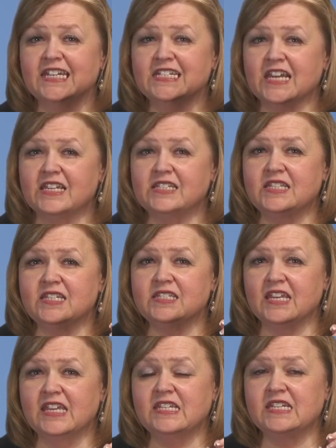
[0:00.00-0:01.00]
Does this
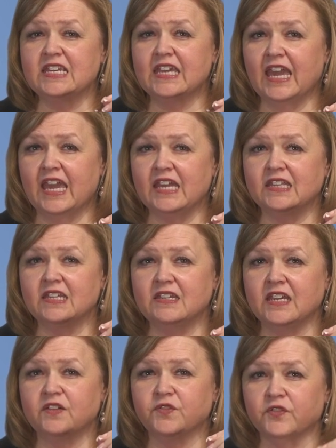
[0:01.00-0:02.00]
indicate the
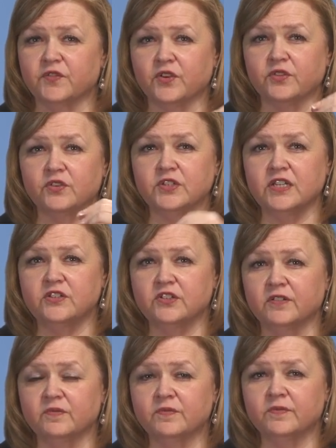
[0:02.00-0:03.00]
need for further
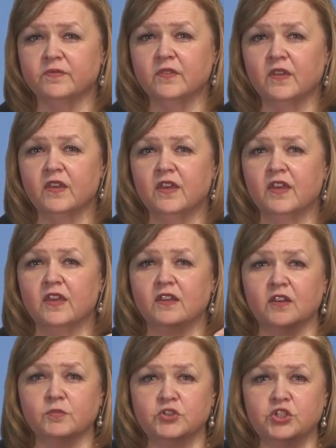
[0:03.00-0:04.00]
teaching?
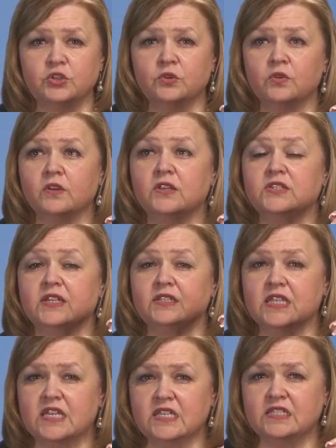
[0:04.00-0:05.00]
Number two,
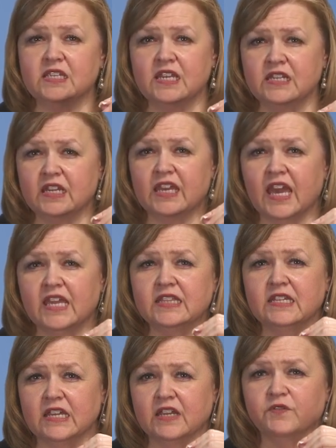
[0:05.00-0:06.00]
does this indicate
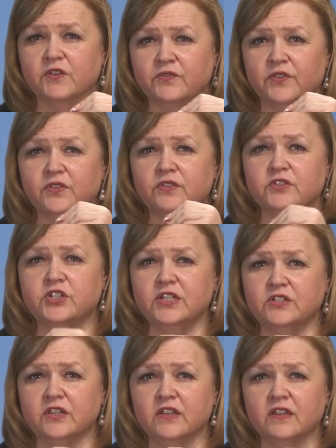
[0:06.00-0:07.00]
the need for further
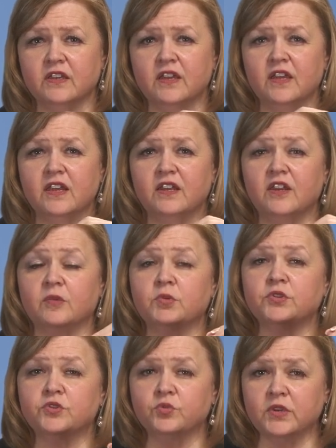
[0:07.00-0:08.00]
teaching? Number
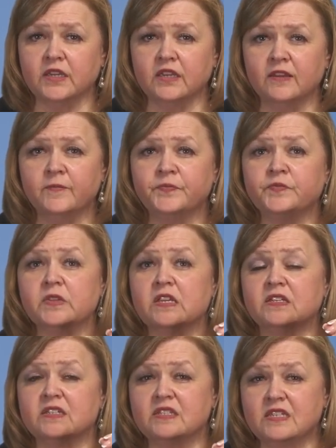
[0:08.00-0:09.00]
three,
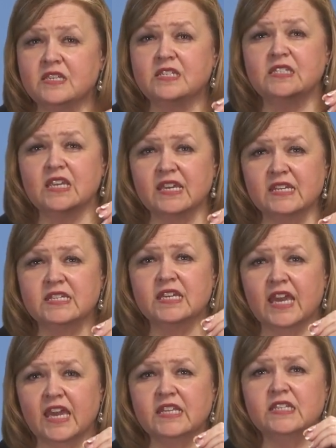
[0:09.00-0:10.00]
does this
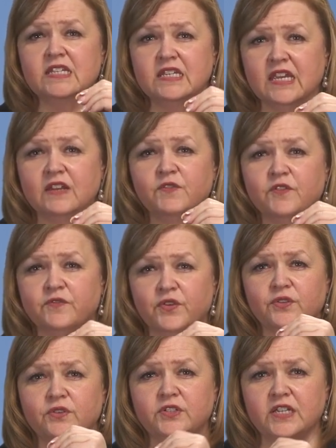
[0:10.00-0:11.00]
indicate the need for
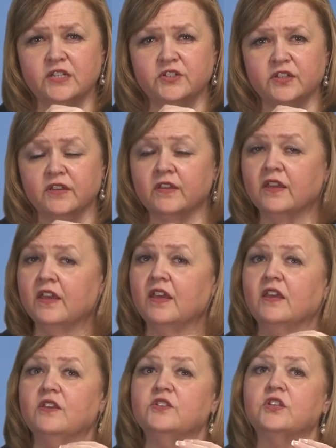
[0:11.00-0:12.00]
further teaching?
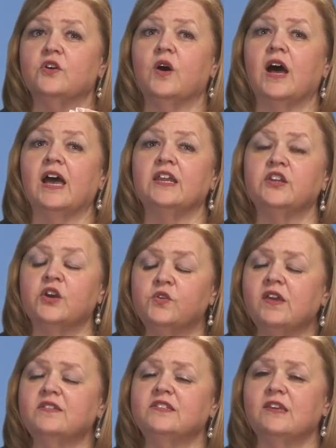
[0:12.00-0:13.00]
So I know
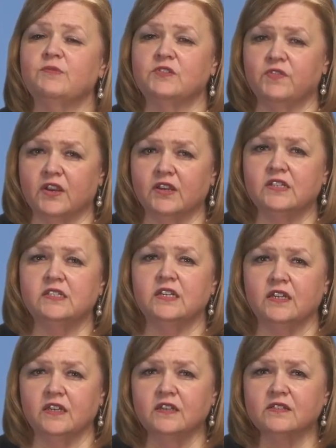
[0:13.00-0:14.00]
that seems very
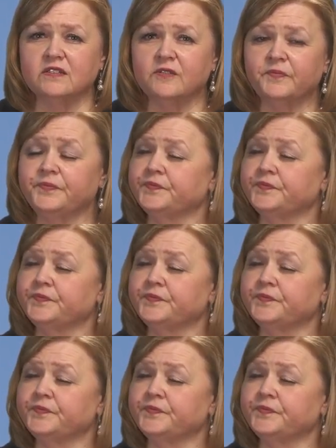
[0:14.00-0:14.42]
tedious,